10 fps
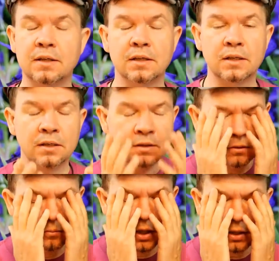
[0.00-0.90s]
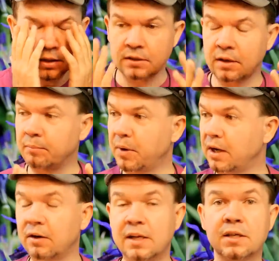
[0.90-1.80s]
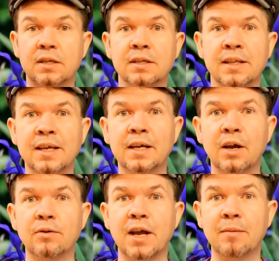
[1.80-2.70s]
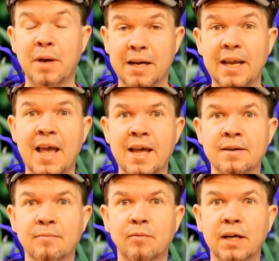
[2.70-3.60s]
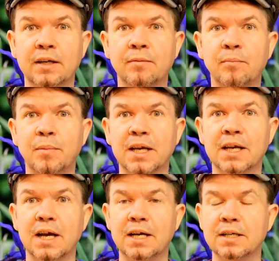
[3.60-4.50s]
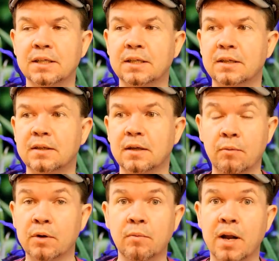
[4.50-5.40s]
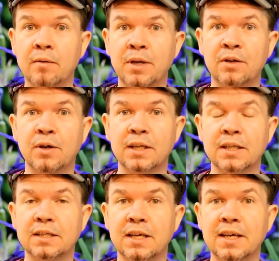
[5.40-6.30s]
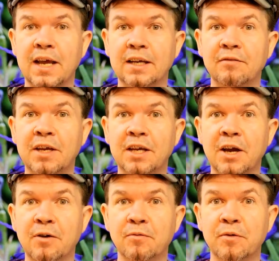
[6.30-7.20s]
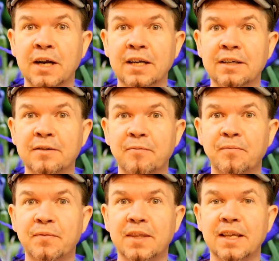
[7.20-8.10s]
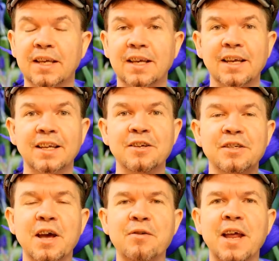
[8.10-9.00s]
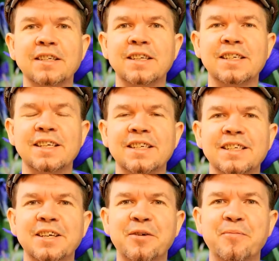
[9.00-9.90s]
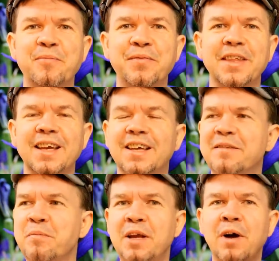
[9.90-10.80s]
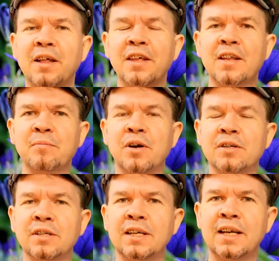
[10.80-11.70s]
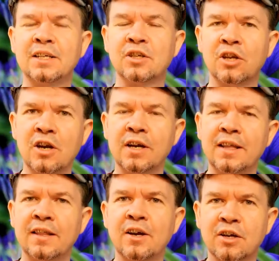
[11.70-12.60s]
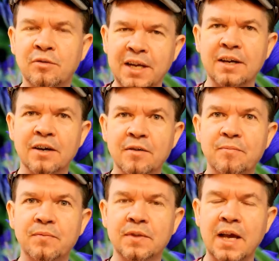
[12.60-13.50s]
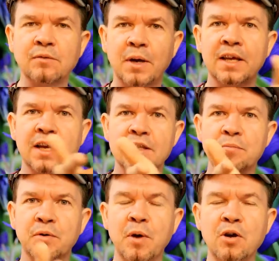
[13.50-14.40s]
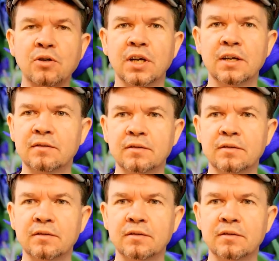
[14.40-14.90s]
Oh, I guess I better listen to the ego tape again, right? Because I wouldn't want to be doing this in negative ego, right? You see how nuts this is? Meanwhile, the other person is learning their career. That's why they got the promotion.